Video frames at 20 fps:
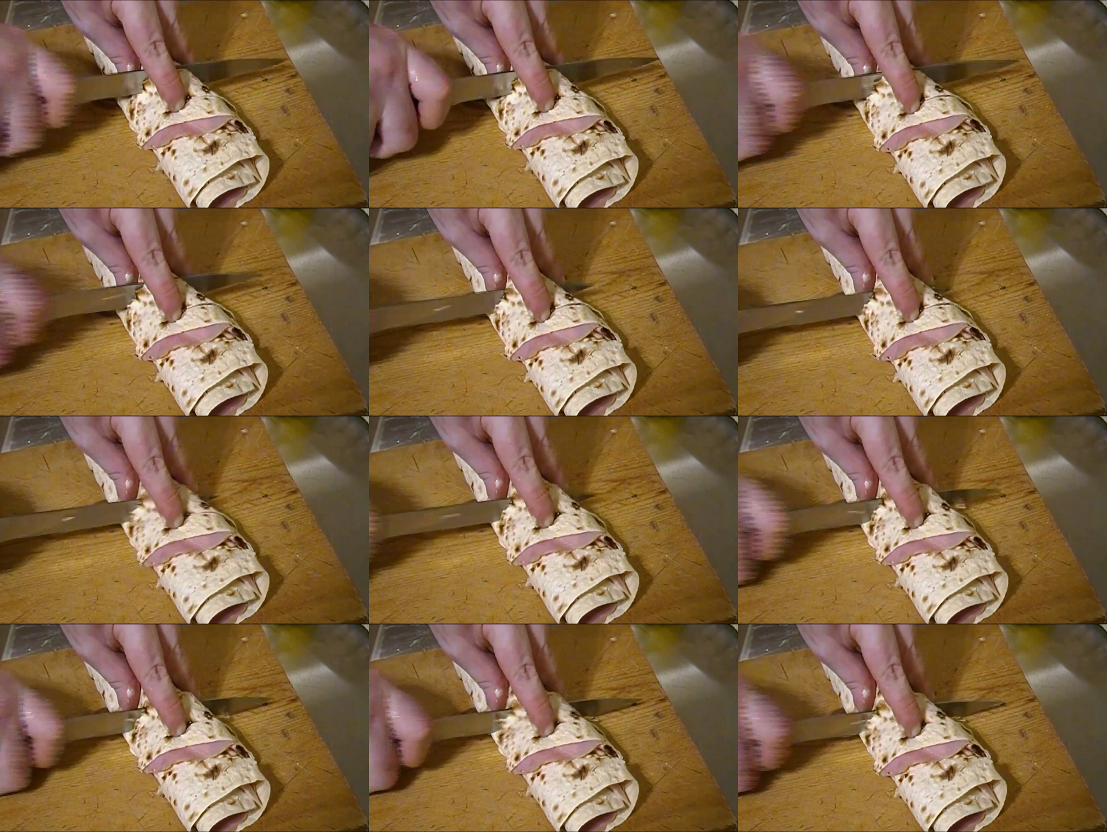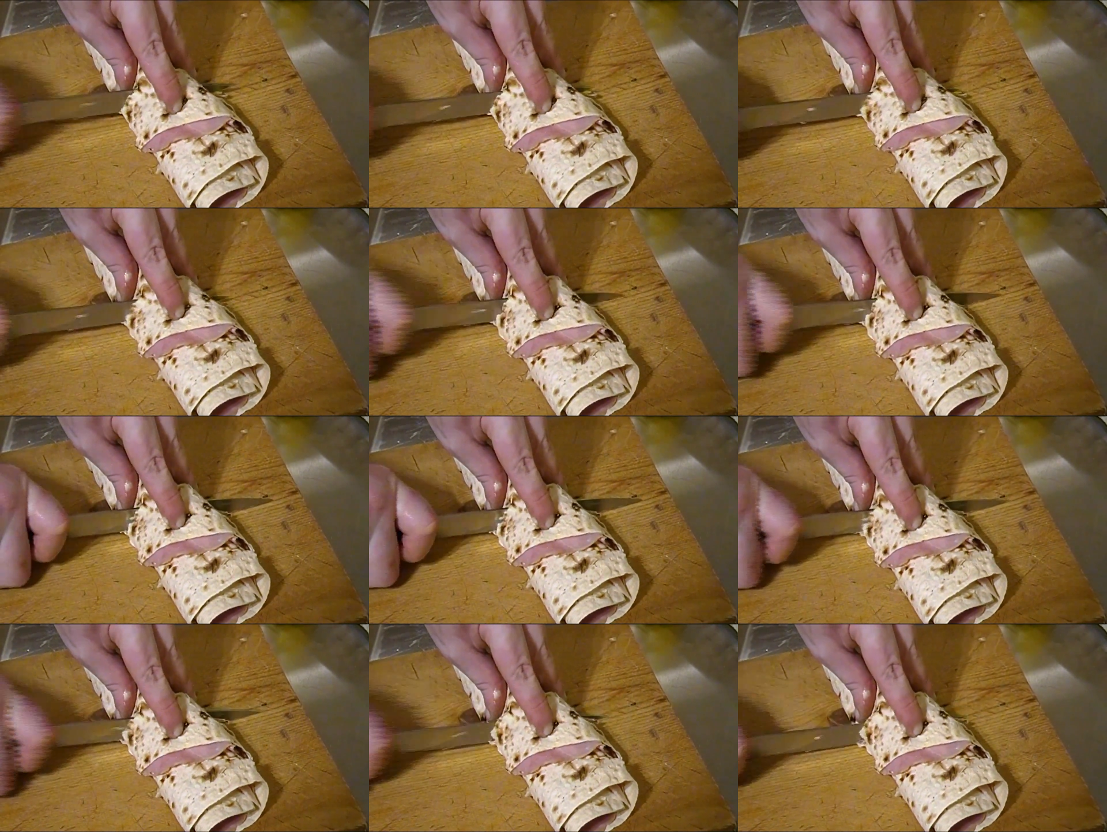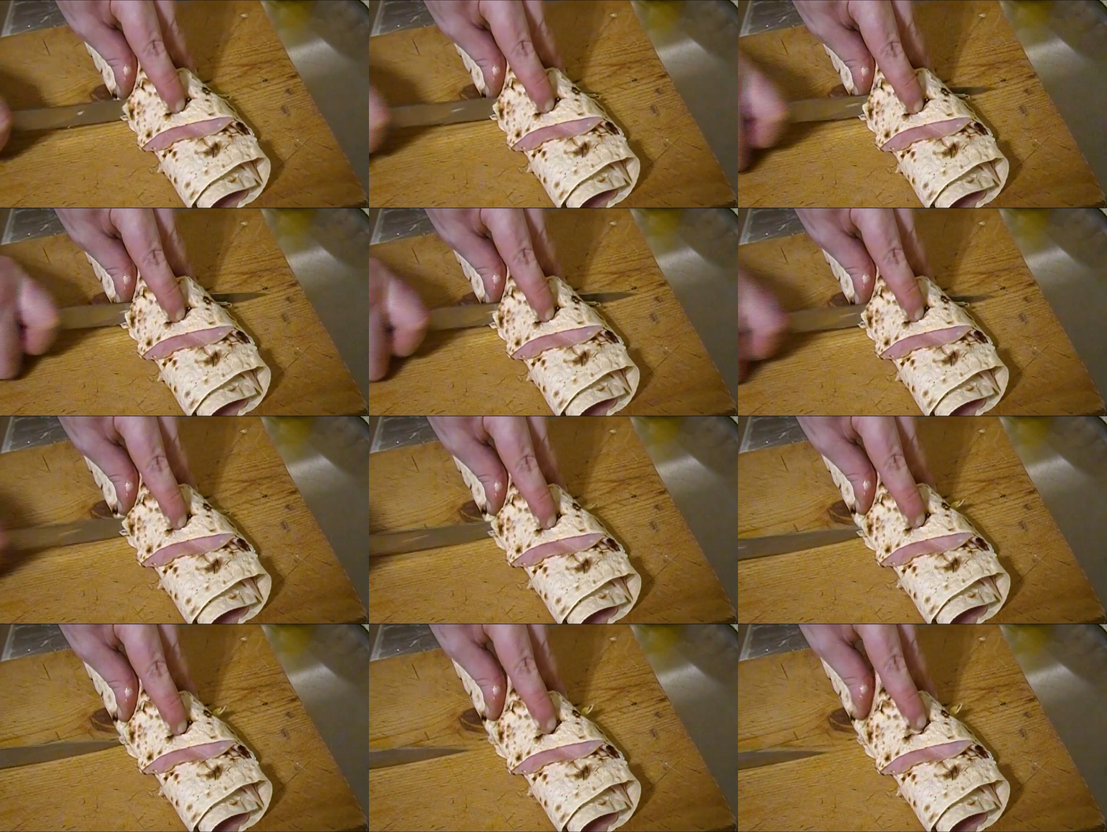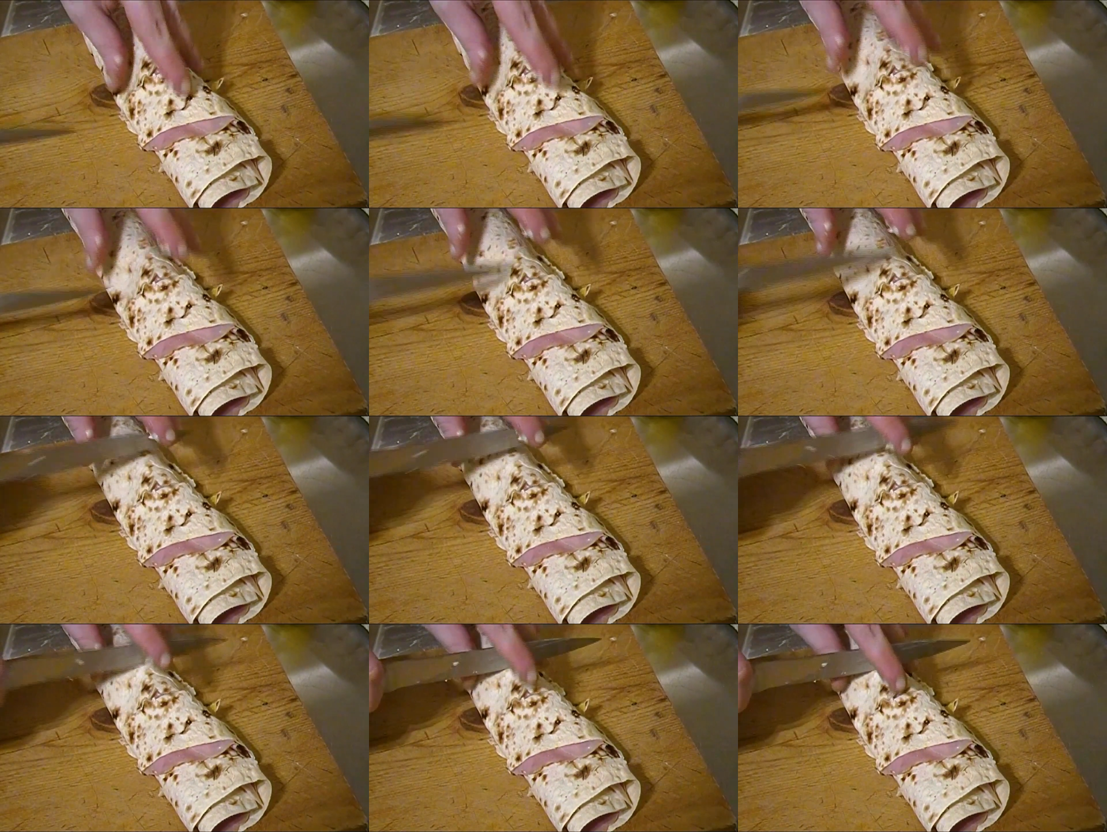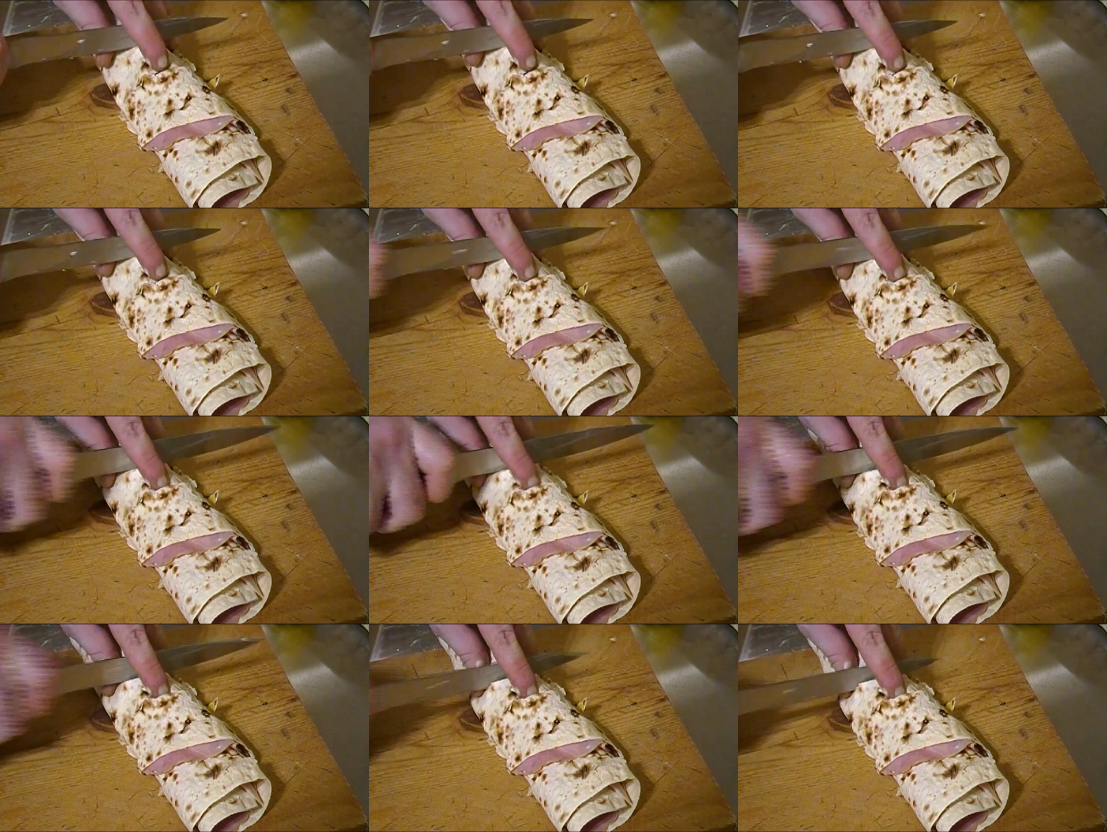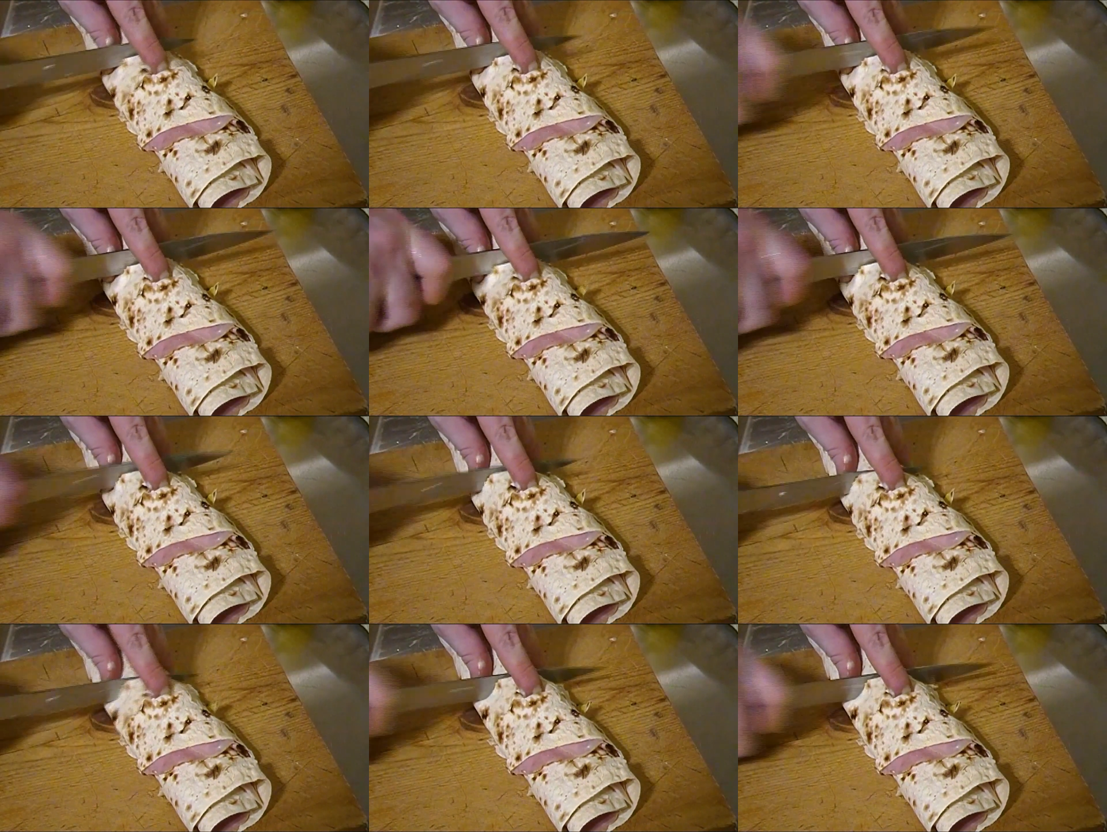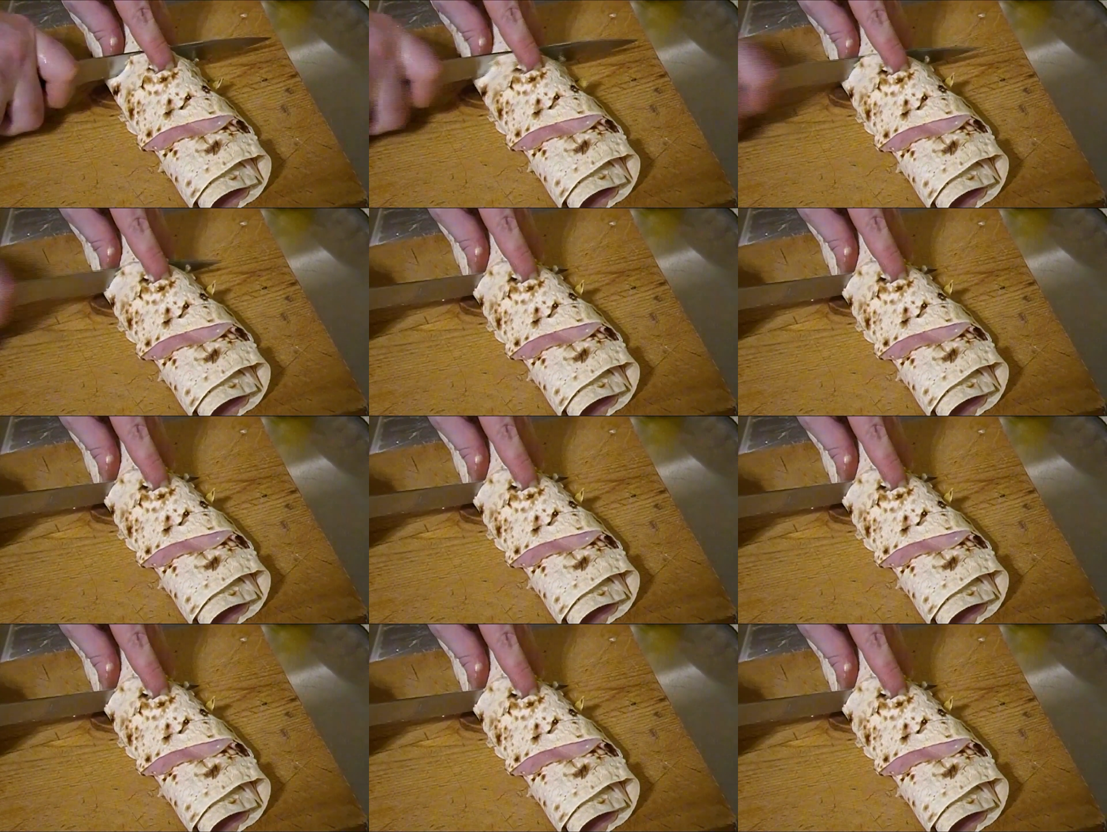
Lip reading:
No face is visible, so there are no lips to read.